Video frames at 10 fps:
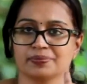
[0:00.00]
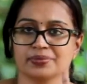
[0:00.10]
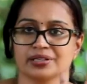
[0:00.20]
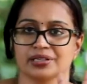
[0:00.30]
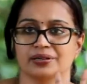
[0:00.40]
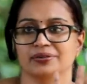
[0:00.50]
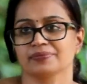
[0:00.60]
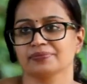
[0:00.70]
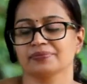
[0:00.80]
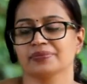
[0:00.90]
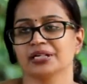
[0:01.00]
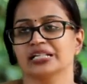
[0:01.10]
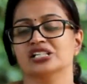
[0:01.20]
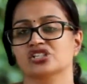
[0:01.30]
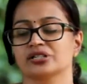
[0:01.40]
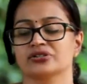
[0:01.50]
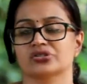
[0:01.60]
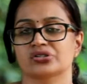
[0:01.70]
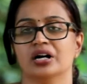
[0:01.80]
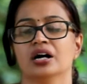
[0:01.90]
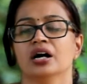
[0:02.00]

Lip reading: the English literature,